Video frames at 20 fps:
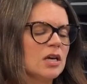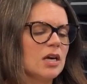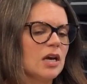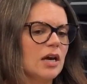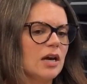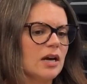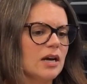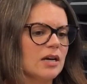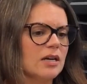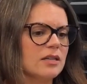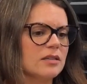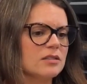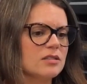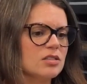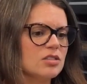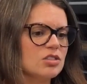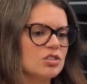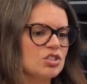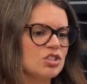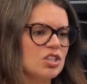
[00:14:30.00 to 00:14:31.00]
and
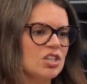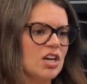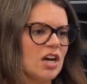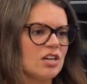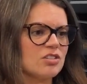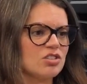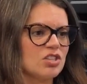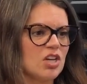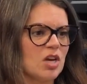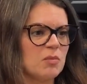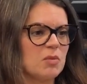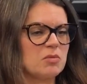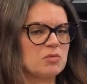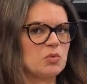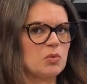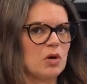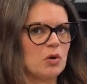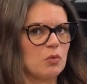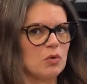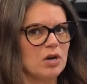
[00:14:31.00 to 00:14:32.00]
she actually came up to
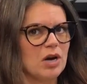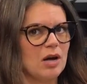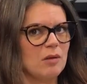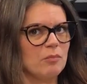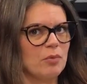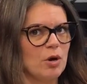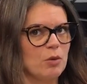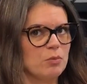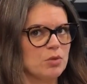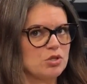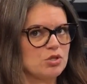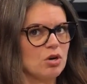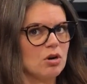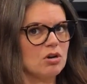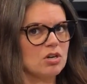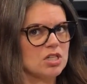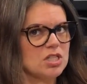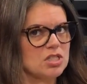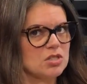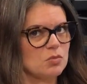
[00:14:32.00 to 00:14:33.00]
where we're at in Palm Beach
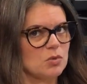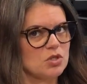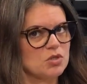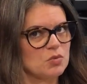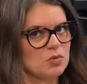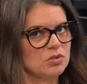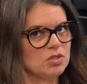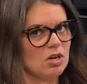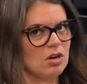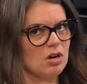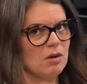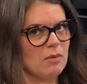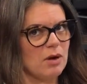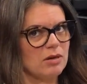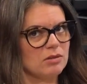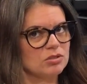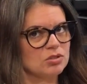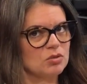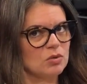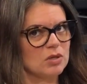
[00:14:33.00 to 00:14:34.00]
Gardens, which we'll talk
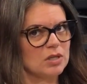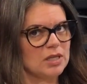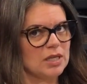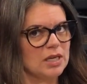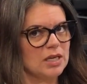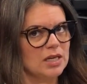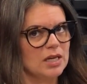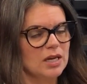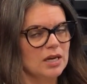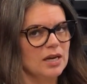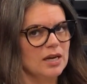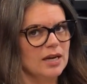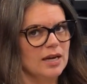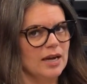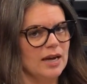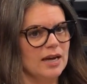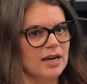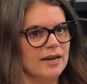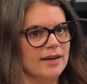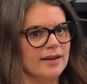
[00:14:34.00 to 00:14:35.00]
about shortly.
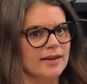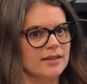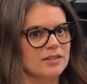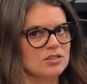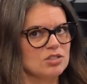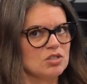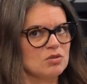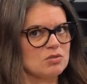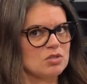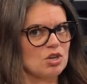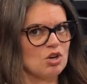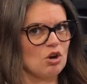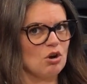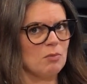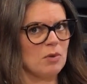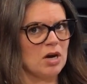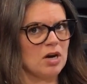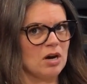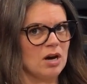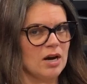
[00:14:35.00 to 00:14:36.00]
And she was like, "Oh
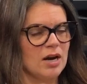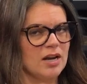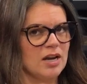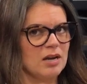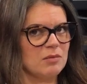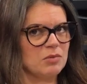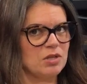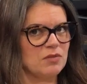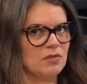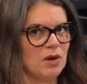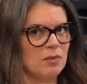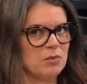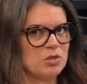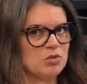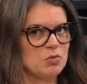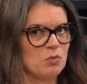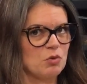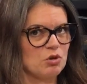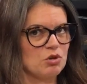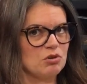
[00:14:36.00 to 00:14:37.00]
my God, I can't believe how much
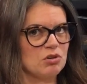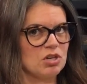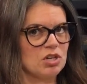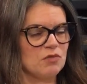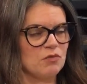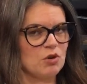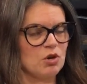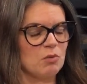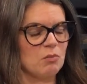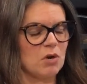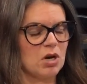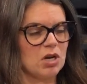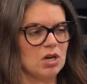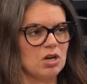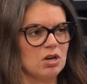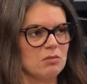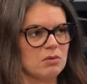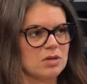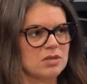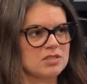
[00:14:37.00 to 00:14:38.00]
more you can get for your money
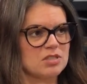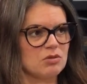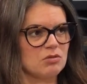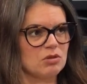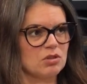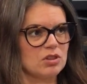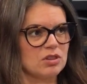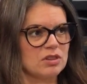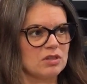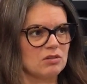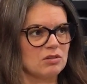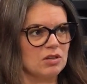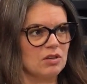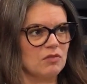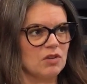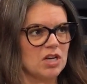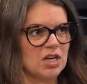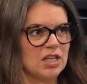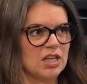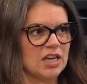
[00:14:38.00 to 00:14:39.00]
here," because they're
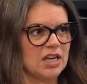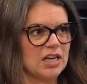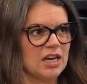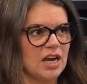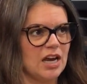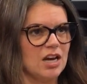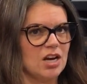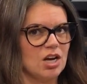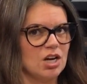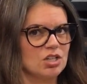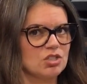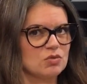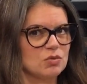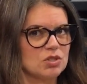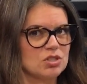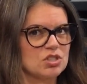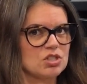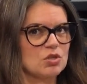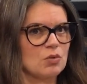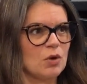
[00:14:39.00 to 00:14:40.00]
living in like an
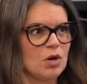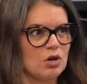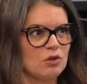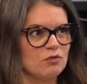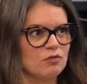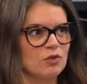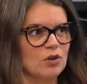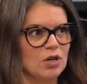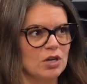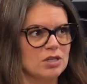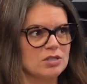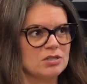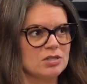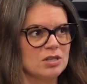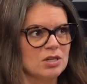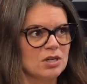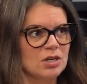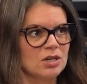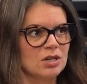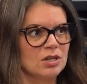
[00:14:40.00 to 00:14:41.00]
800 square foot
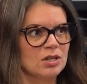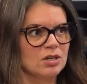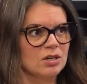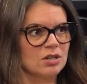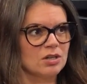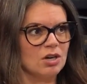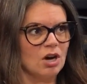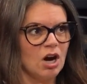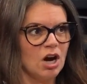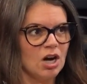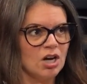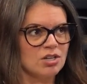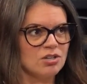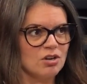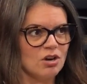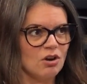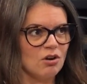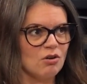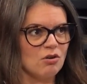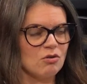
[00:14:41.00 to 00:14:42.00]

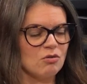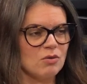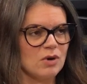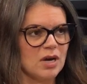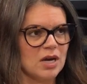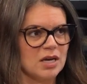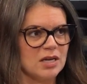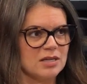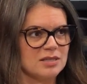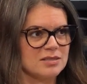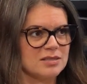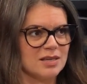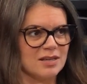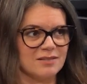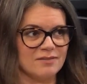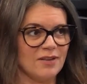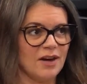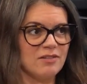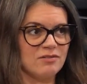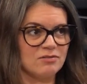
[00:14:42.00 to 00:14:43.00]
condo and it's like
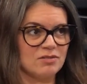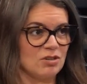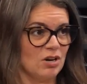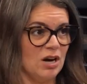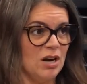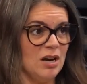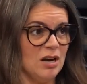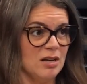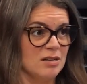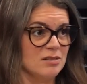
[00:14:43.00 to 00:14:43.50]
$5,000.